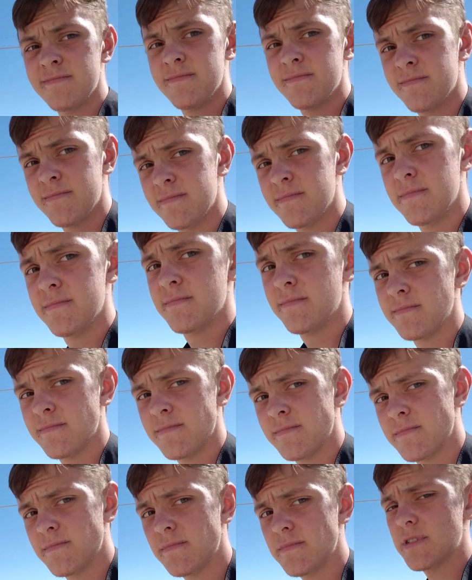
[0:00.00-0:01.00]
Here, I'm gonna go
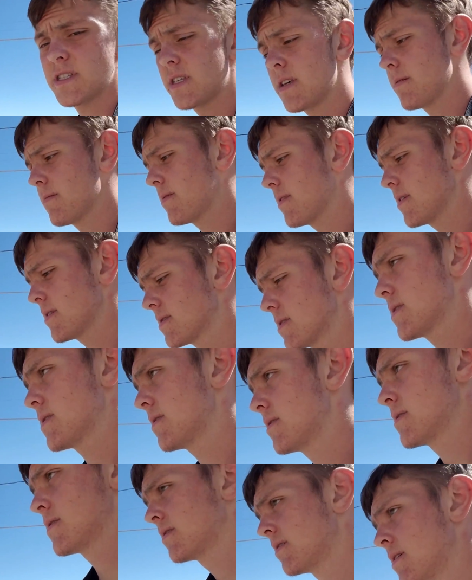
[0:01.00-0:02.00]
up there. Some things.
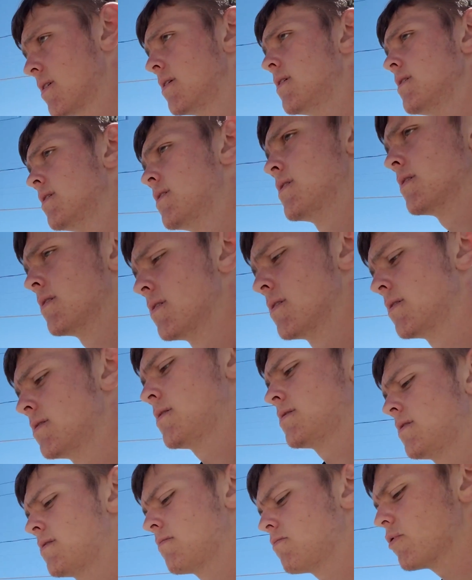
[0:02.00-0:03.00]

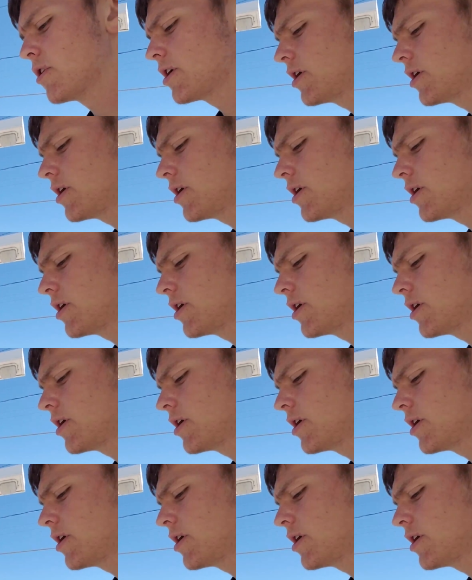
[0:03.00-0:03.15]
Where